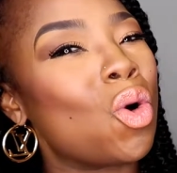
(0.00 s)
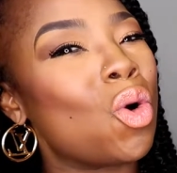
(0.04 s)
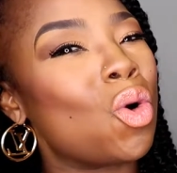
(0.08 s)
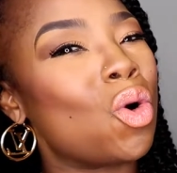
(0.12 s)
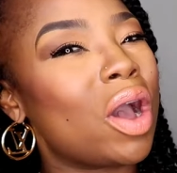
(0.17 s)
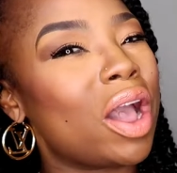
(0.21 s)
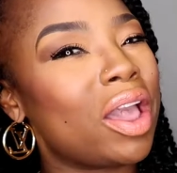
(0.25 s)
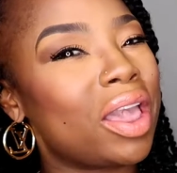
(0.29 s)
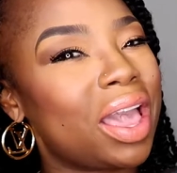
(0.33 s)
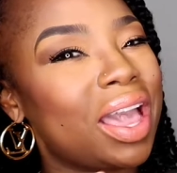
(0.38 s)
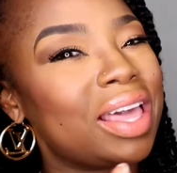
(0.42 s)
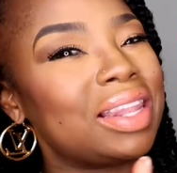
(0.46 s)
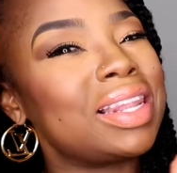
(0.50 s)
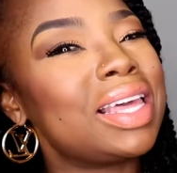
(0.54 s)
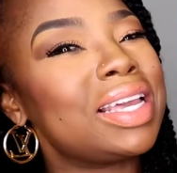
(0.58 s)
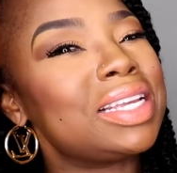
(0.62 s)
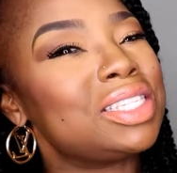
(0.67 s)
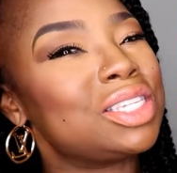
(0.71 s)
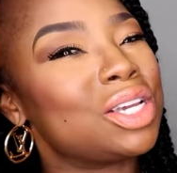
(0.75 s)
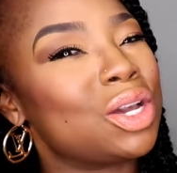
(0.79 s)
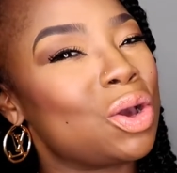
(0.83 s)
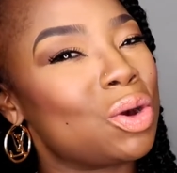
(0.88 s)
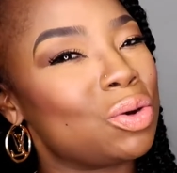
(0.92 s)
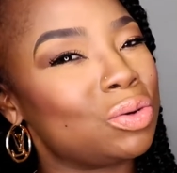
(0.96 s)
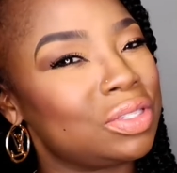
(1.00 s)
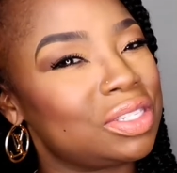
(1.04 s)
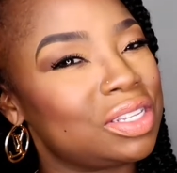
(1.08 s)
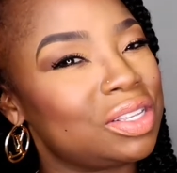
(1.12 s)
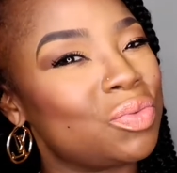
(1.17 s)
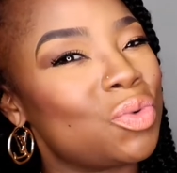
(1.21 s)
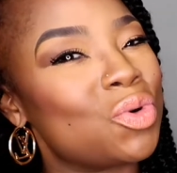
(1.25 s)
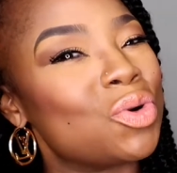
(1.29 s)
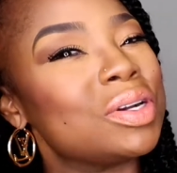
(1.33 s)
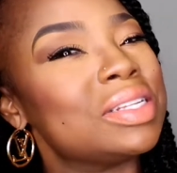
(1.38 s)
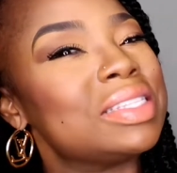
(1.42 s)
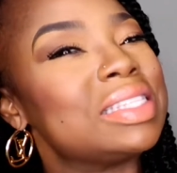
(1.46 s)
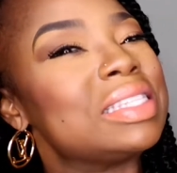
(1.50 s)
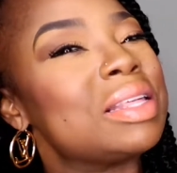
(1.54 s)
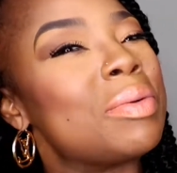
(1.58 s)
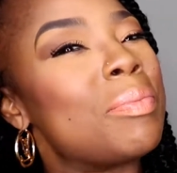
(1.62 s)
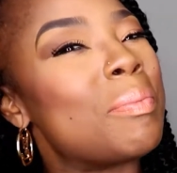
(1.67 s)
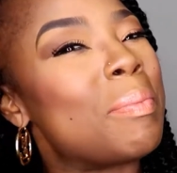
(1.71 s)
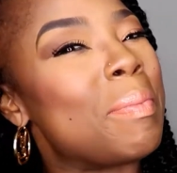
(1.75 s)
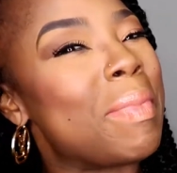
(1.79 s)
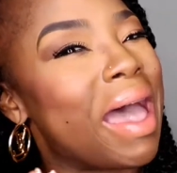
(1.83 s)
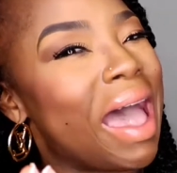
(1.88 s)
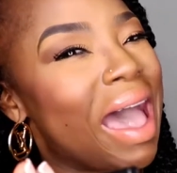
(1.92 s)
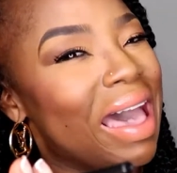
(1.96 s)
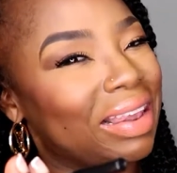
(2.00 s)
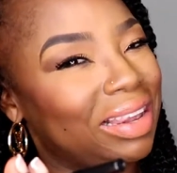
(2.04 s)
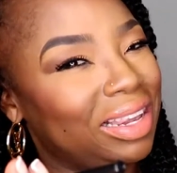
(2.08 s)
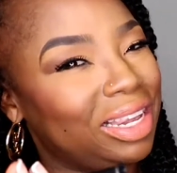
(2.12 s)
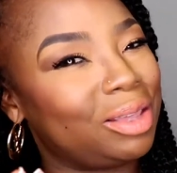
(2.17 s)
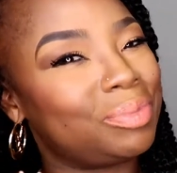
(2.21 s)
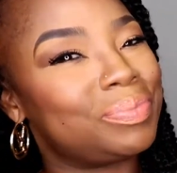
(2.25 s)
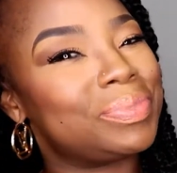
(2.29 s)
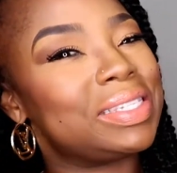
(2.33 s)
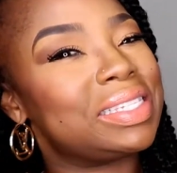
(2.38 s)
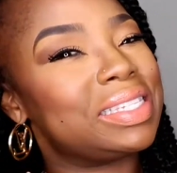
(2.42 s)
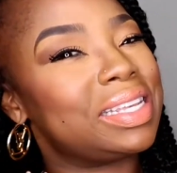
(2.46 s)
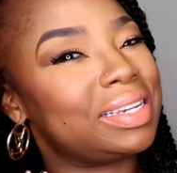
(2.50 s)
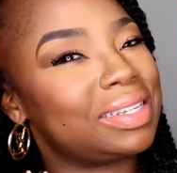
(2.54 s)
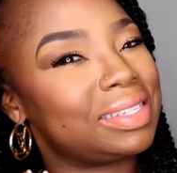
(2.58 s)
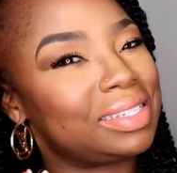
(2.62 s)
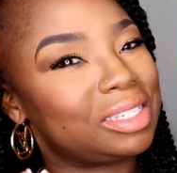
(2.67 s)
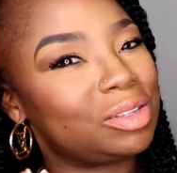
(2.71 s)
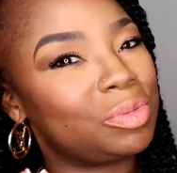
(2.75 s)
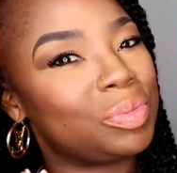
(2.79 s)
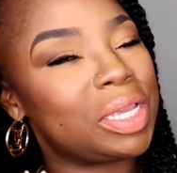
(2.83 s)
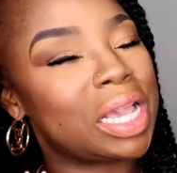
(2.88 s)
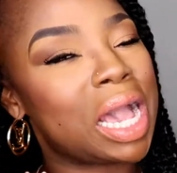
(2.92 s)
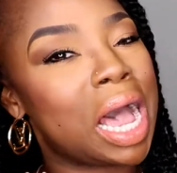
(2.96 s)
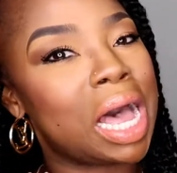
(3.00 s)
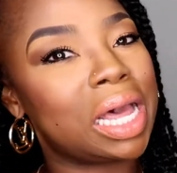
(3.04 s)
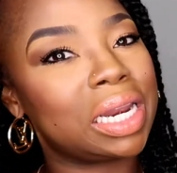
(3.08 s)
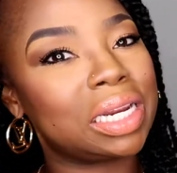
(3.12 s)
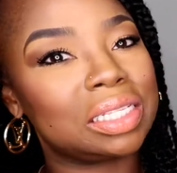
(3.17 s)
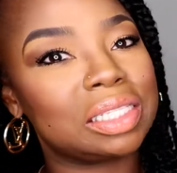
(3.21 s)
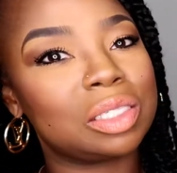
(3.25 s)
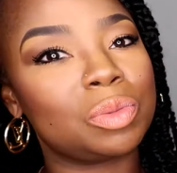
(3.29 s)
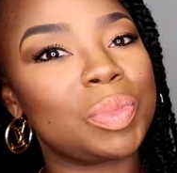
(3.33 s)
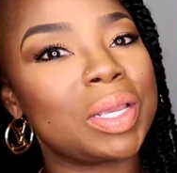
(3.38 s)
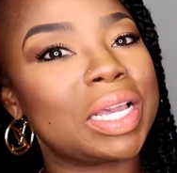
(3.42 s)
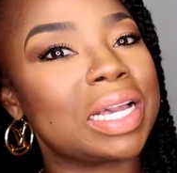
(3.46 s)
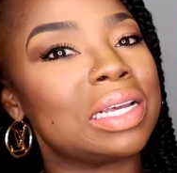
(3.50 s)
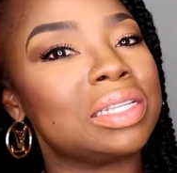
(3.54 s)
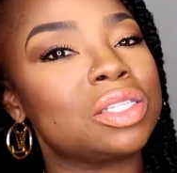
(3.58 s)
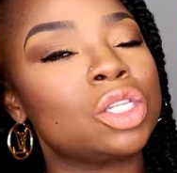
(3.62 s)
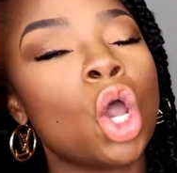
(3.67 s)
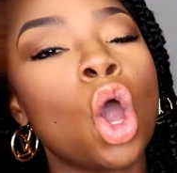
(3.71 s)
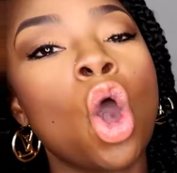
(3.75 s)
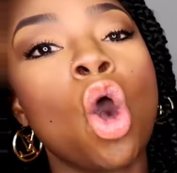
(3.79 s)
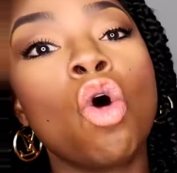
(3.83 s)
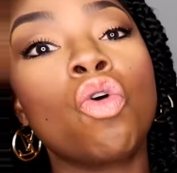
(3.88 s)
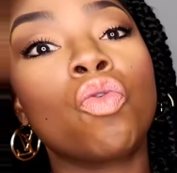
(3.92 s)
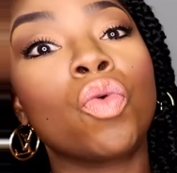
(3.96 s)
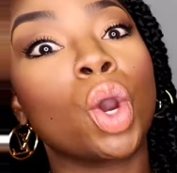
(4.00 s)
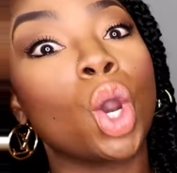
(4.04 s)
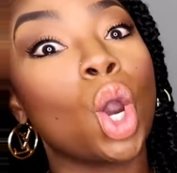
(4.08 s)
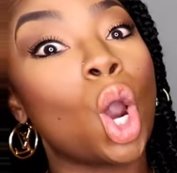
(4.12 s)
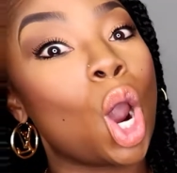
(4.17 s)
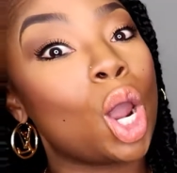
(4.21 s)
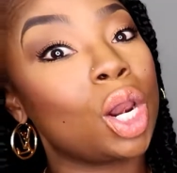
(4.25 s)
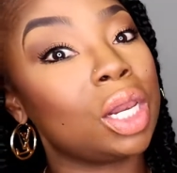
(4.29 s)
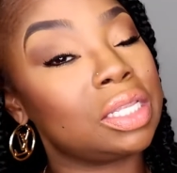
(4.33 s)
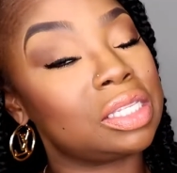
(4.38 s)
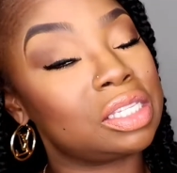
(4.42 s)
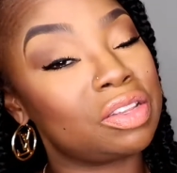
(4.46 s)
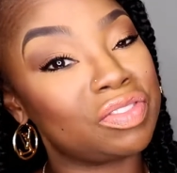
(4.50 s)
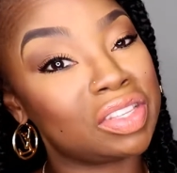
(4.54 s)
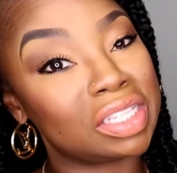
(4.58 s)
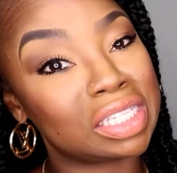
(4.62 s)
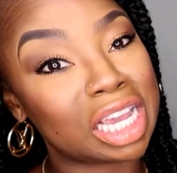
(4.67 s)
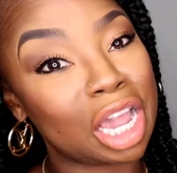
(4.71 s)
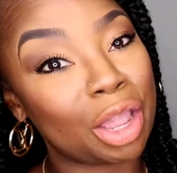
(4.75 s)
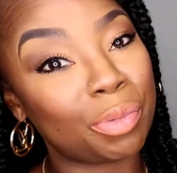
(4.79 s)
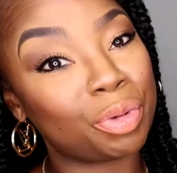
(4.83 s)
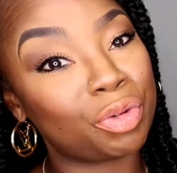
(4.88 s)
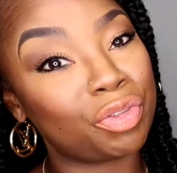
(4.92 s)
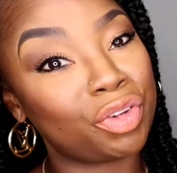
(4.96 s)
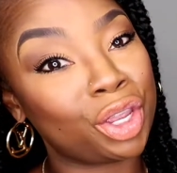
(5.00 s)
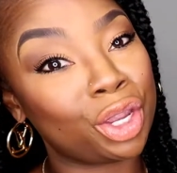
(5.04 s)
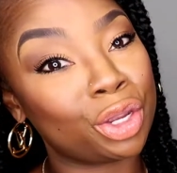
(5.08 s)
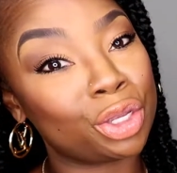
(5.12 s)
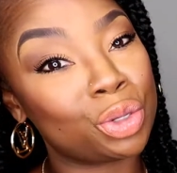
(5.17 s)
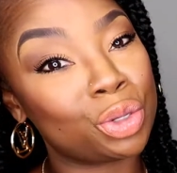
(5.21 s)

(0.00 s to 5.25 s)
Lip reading: I like to go towards the matte lipsticks, to be honest, because regardless of the type of hair